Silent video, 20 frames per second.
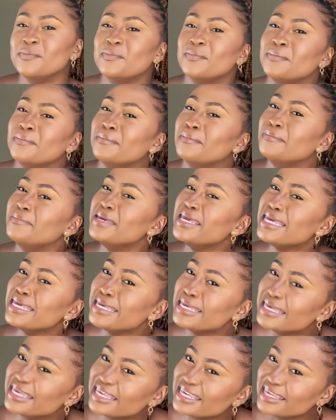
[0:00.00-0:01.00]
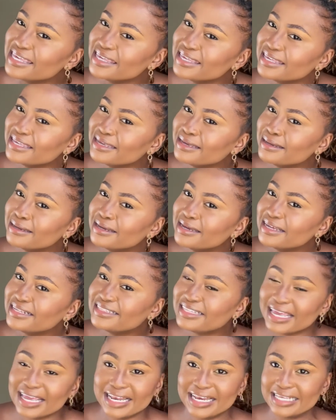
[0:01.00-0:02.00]
Me?
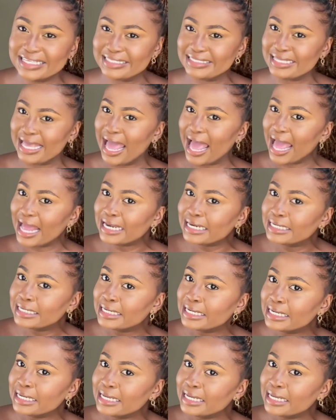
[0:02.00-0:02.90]
DAILYSUN?